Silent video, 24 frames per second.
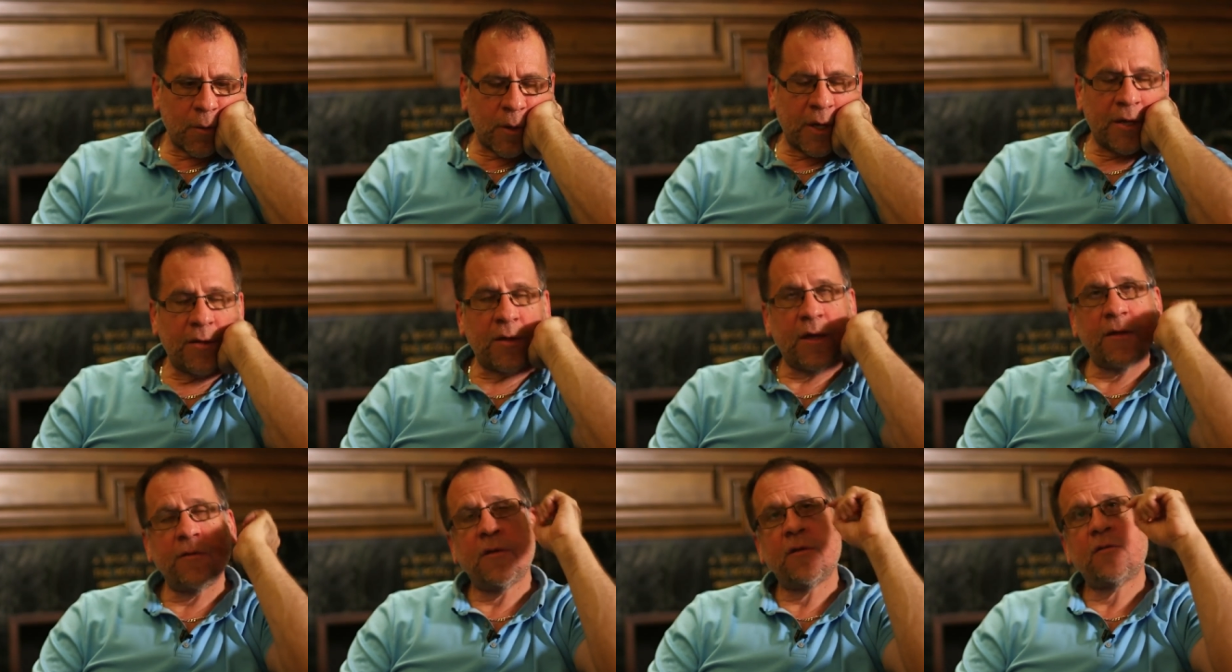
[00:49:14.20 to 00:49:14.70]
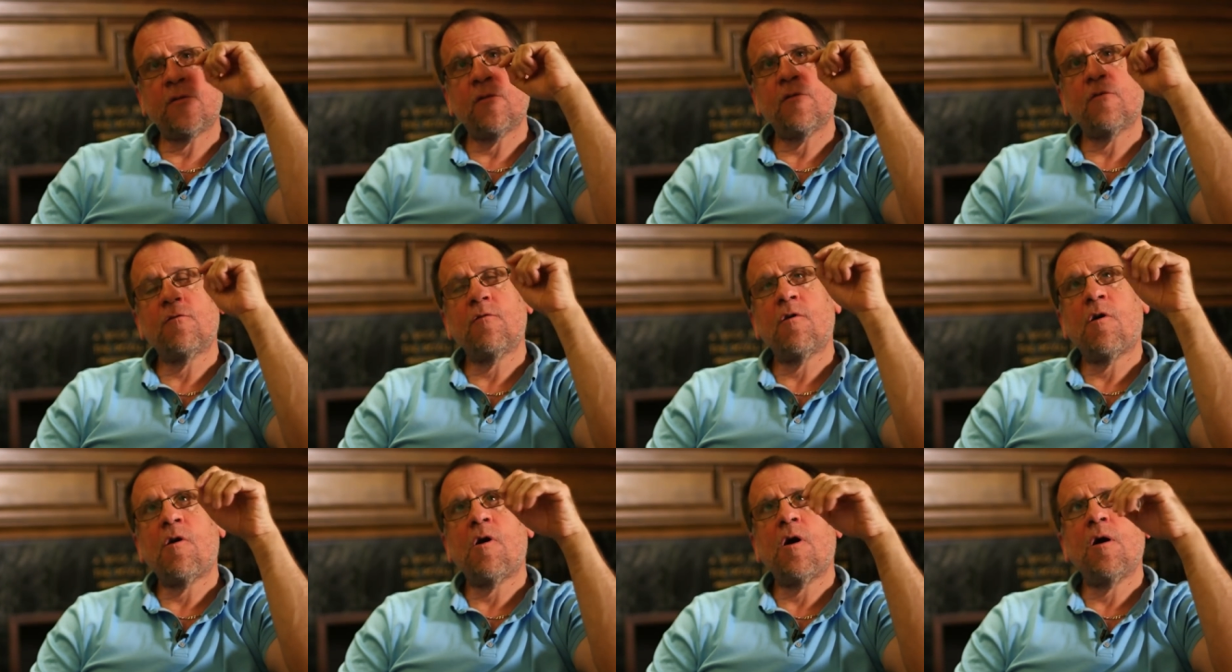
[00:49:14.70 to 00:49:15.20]
and, and this
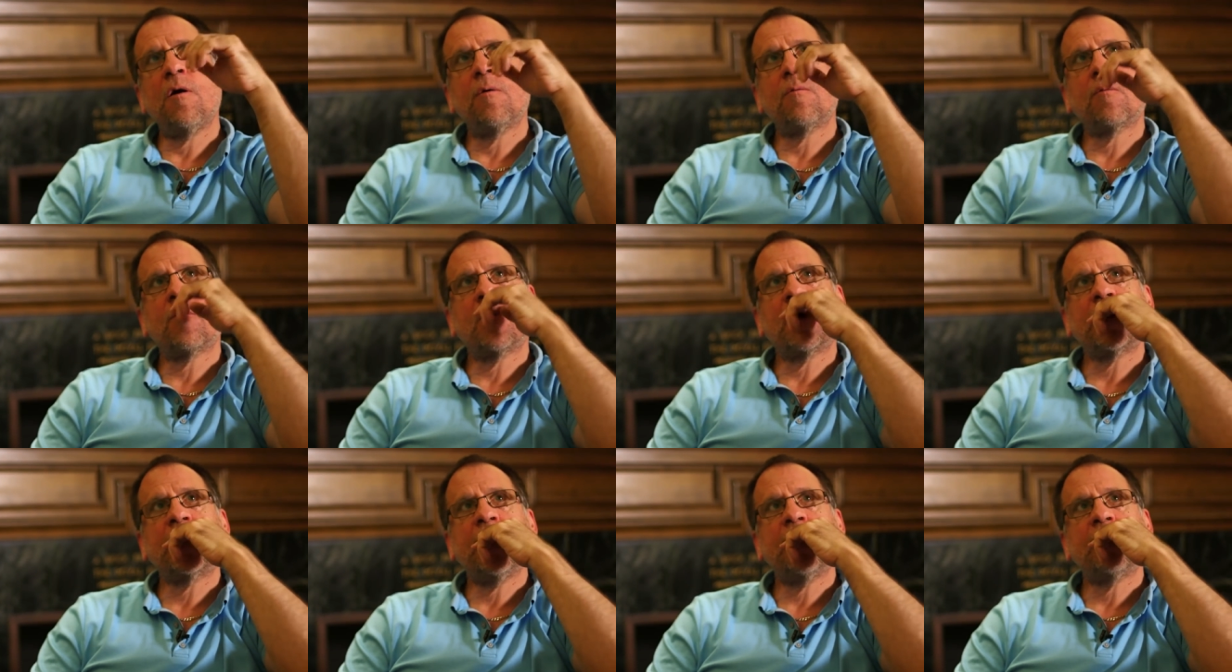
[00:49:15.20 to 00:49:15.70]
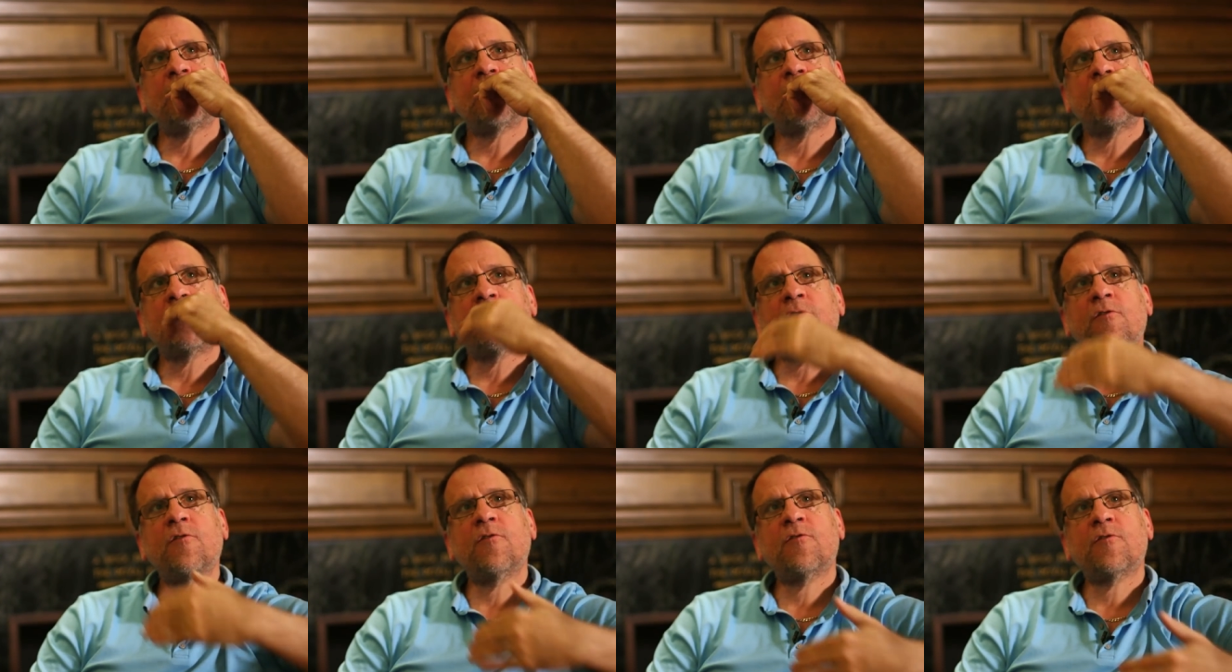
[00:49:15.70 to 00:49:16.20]
is not, again,
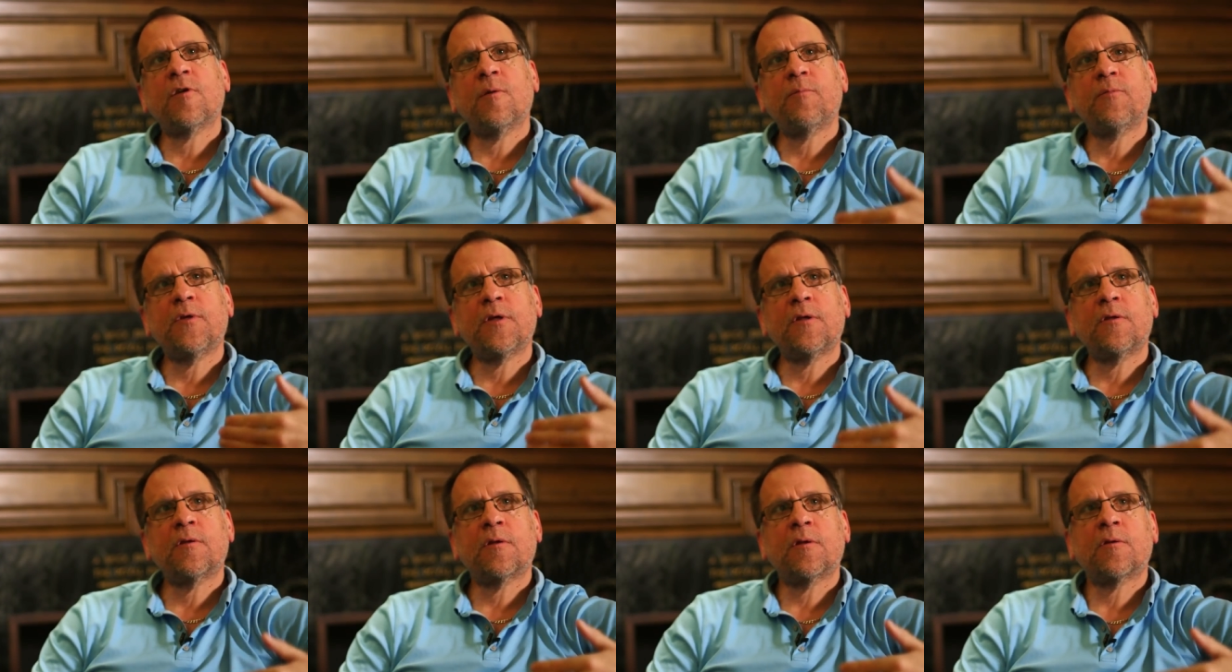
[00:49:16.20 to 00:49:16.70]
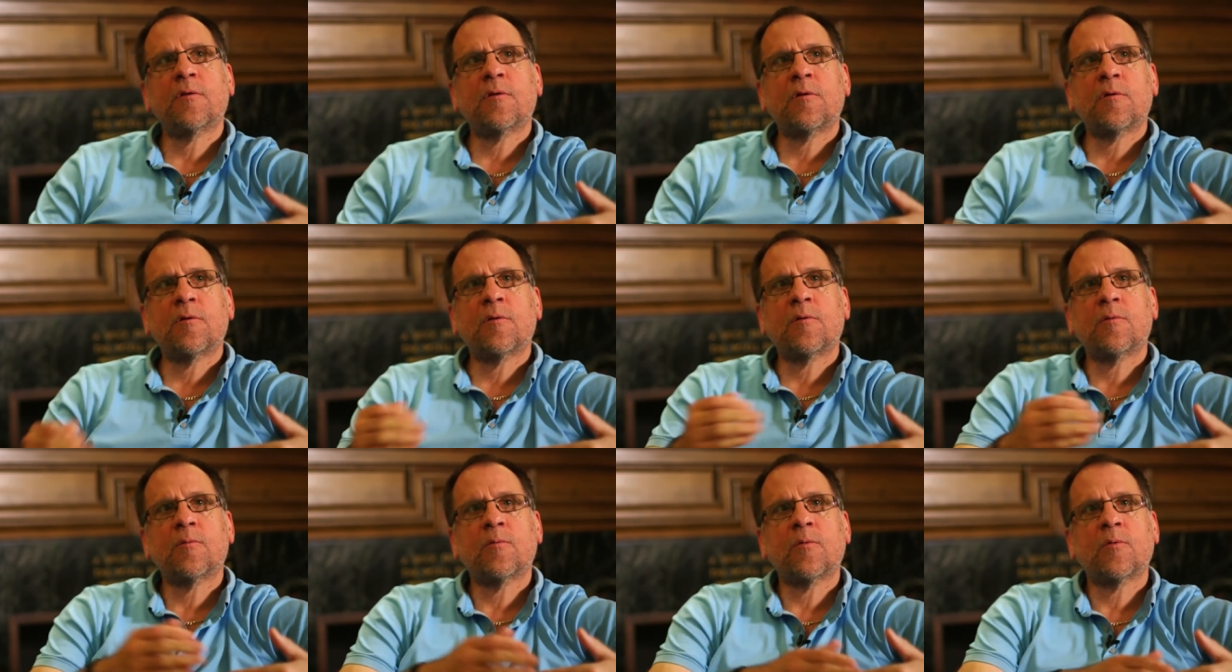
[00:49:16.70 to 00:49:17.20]
this is
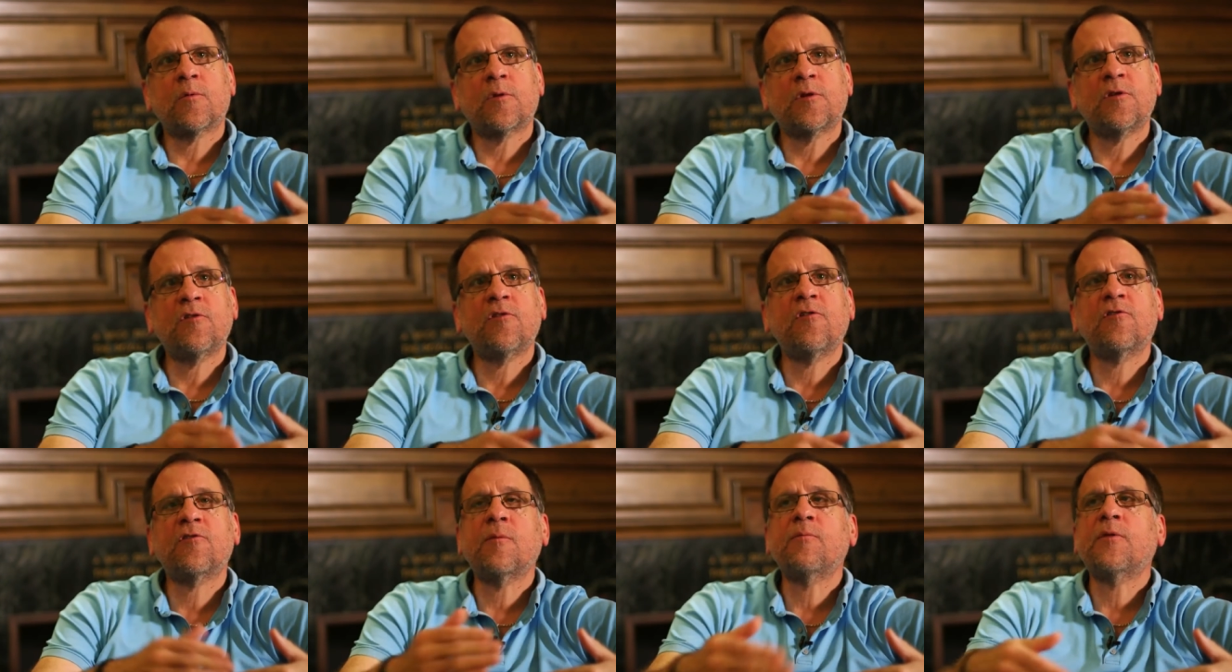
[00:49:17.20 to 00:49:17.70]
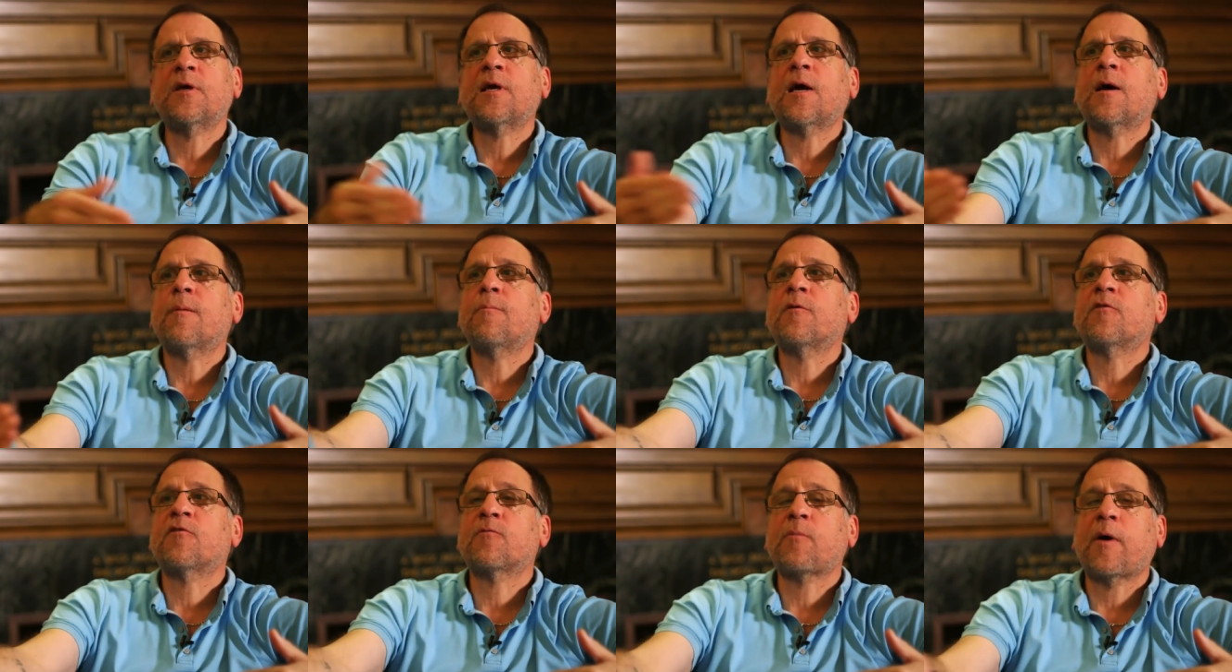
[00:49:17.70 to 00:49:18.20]
something, this is something
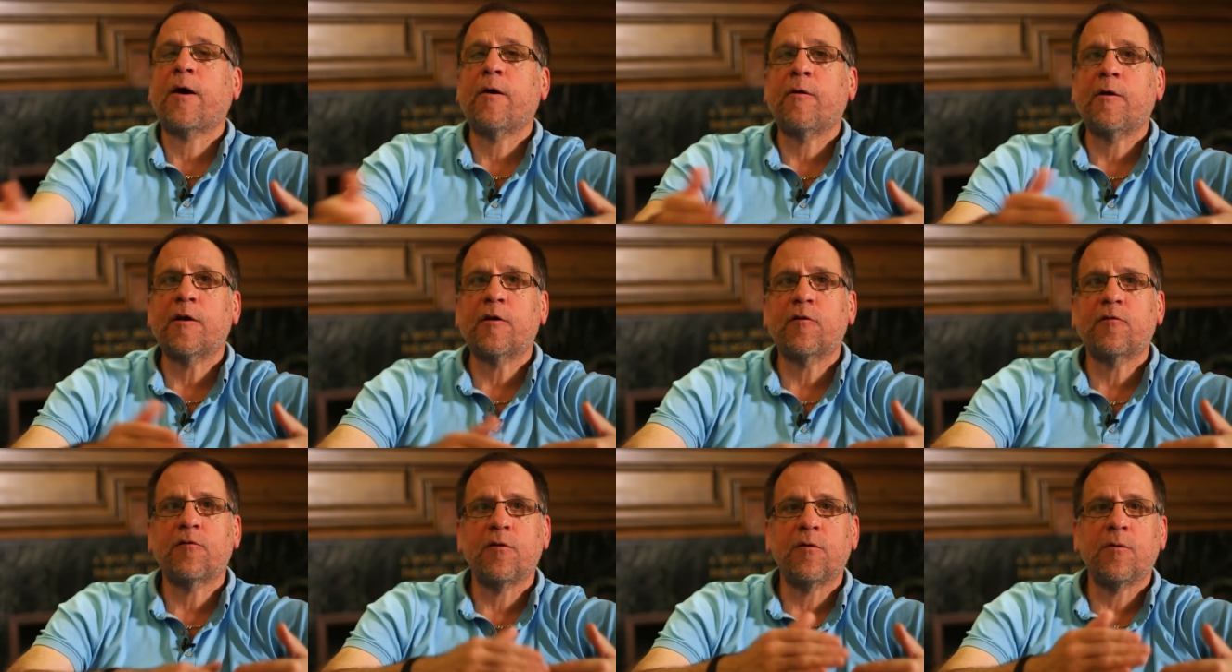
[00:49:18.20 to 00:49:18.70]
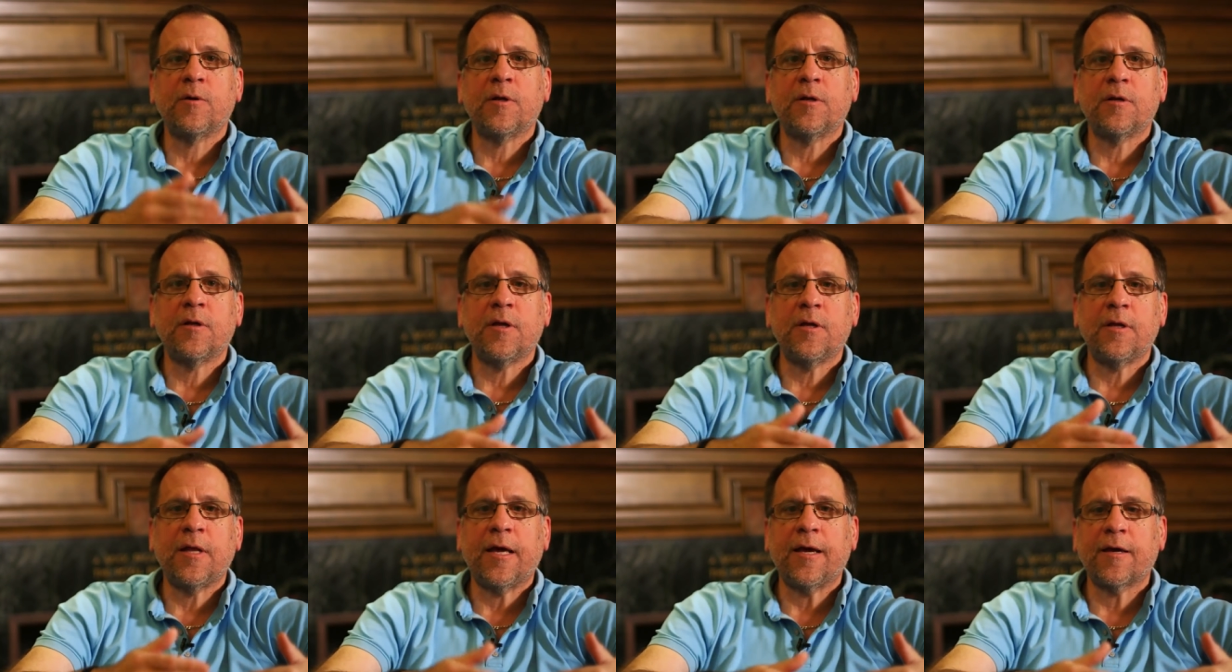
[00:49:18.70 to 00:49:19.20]
I'm aspiring to
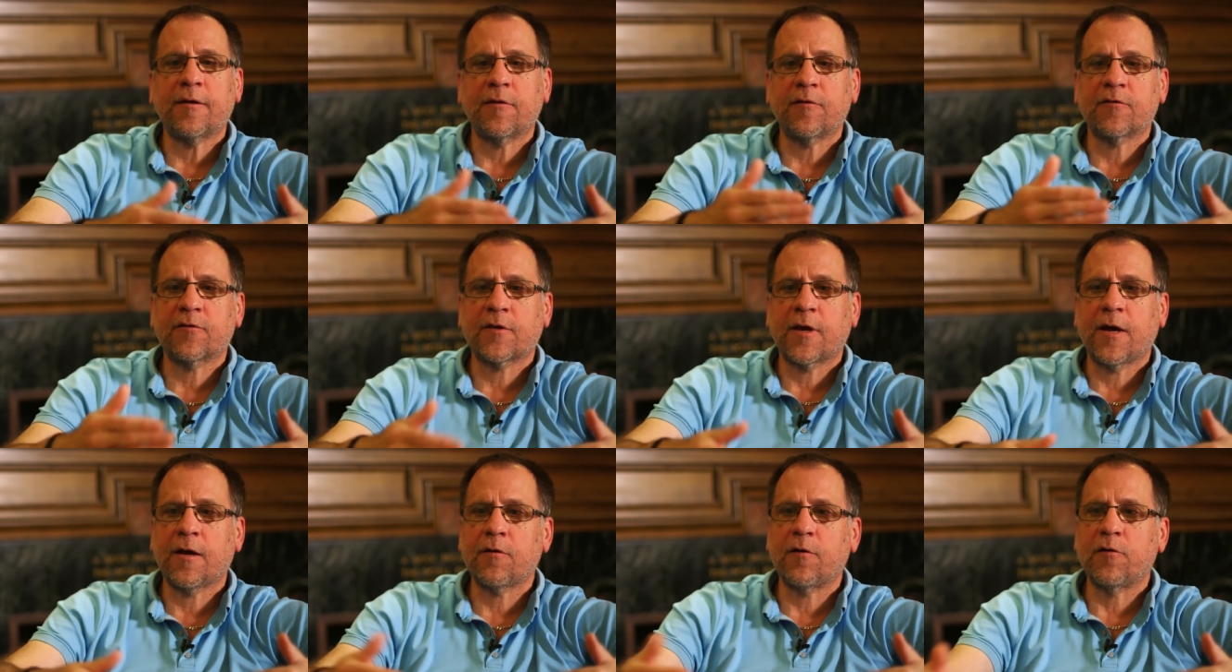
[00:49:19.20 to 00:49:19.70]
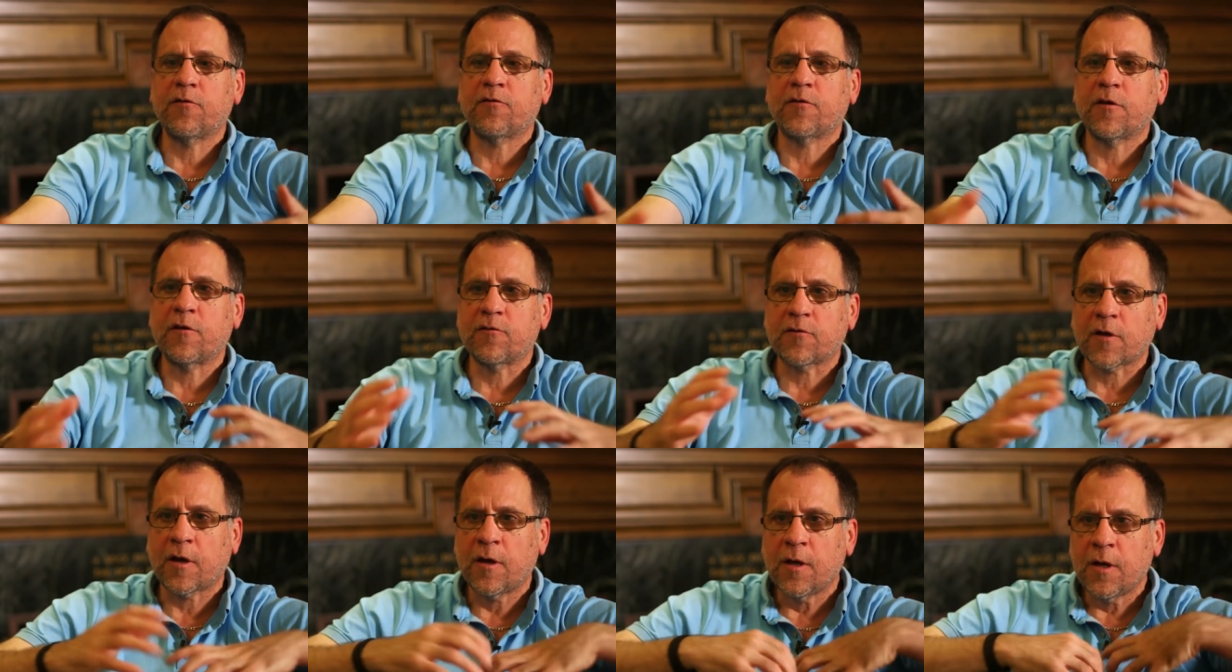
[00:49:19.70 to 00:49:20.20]
in, in Agnes Callard's
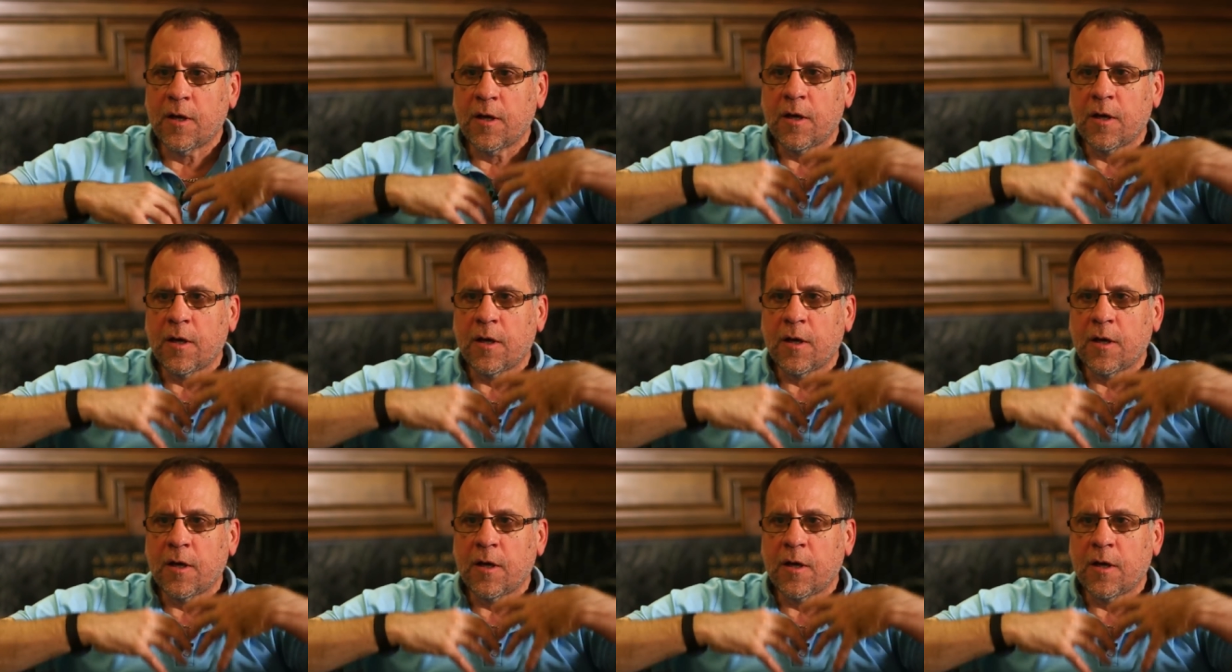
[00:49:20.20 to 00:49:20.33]
sense,